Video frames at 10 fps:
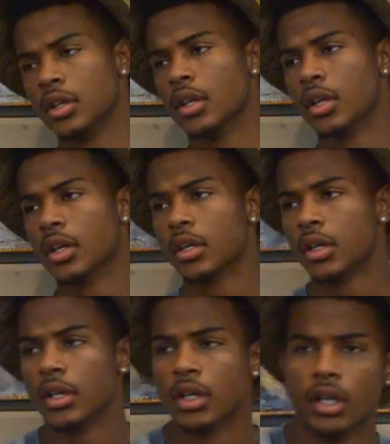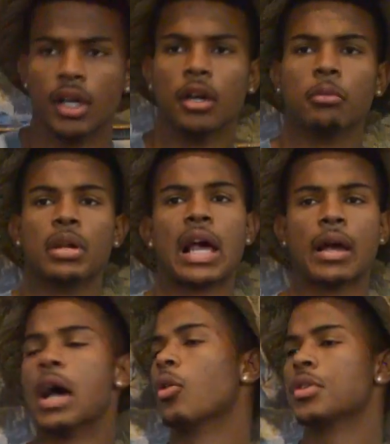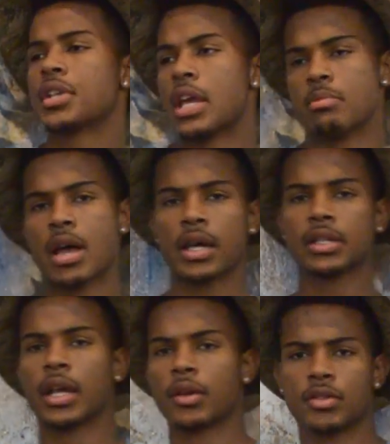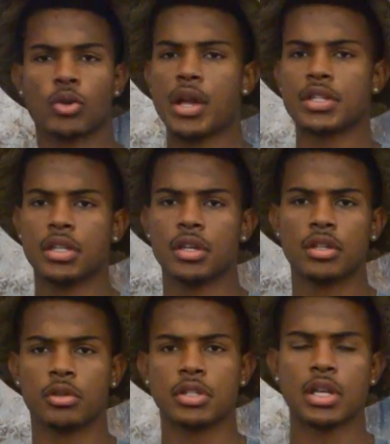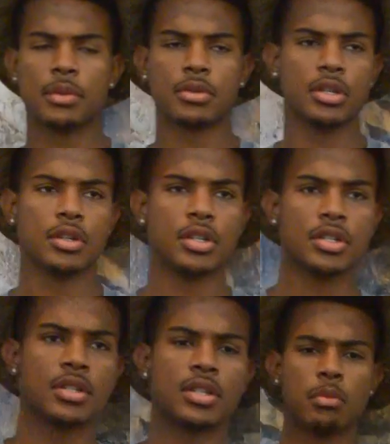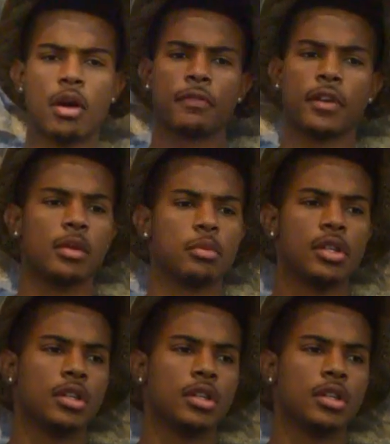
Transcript: Yeah. But I always came back like twice a year, 3 times a year, just to see my family,